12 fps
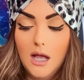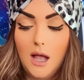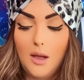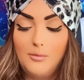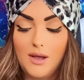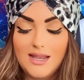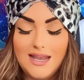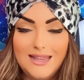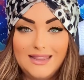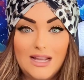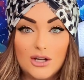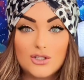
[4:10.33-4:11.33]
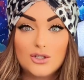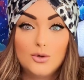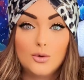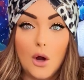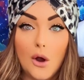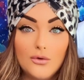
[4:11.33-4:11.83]
But there's
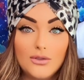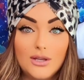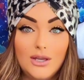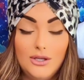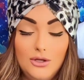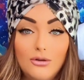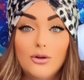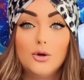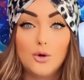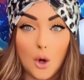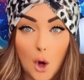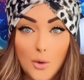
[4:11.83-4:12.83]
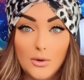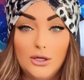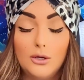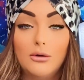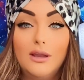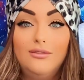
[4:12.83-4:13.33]
growth. You're growing,
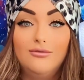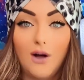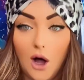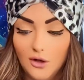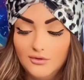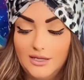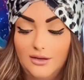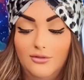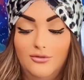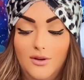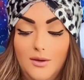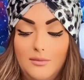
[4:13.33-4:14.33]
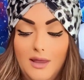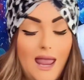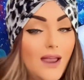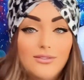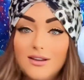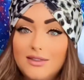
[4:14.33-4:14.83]
you're evolving from
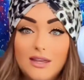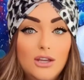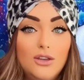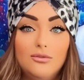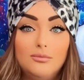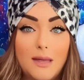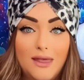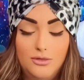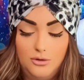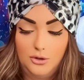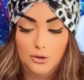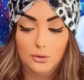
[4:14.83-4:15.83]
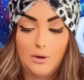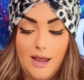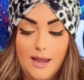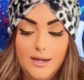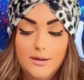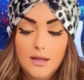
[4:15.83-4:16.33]
everything you've been through,
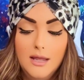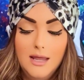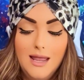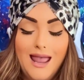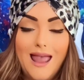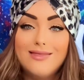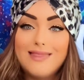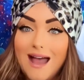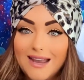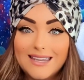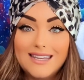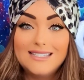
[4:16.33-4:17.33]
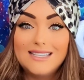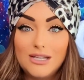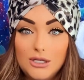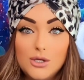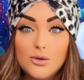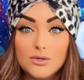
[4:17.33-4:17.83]
right? And that
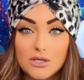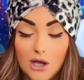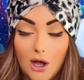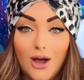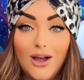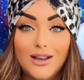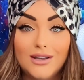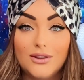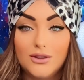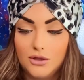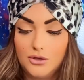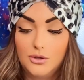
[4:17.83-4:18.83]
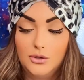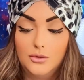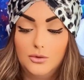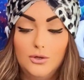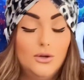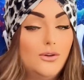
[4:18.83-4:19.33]
continues on
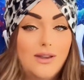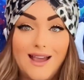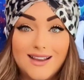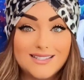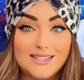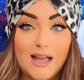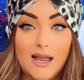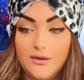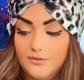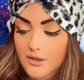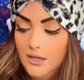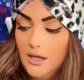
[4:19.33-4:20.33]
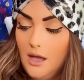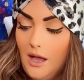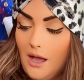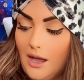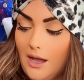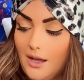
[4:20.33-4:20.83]
through your next life.
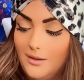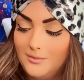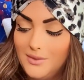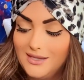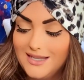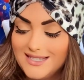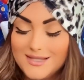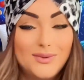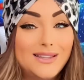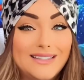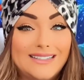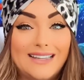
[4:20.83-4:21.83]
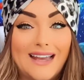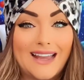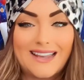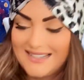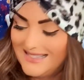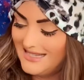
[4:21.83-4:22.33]
But let's split the deck
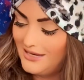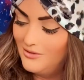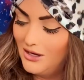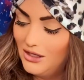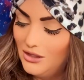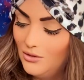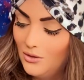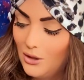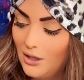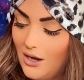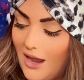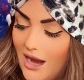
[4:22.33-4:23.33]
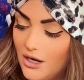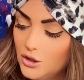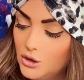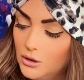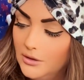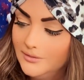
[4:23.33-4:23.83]
and see what your
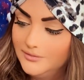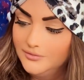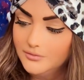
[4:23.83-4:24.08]
actual